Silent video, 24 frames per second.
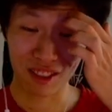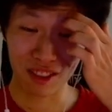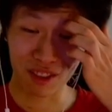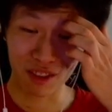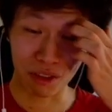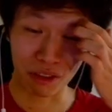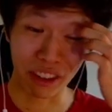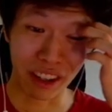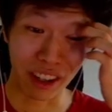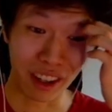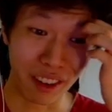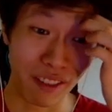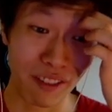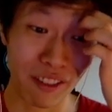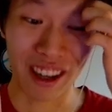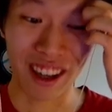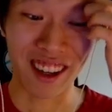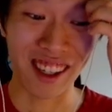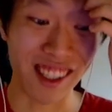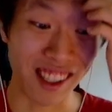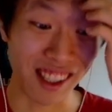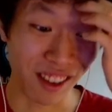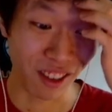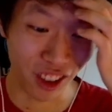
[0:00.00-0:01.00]
Very
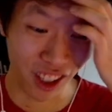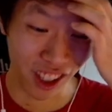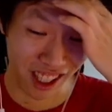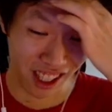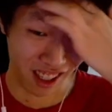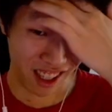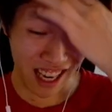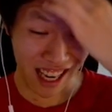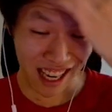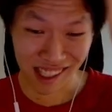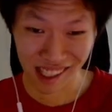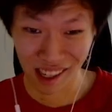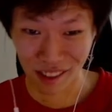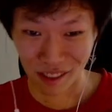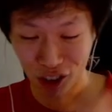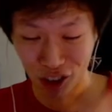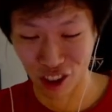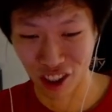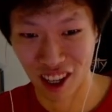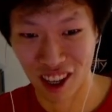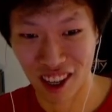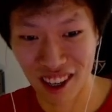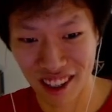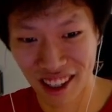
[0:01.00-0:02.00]
similar to last time
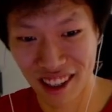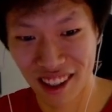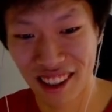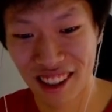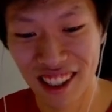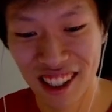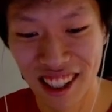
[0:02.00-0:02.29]
Morgana,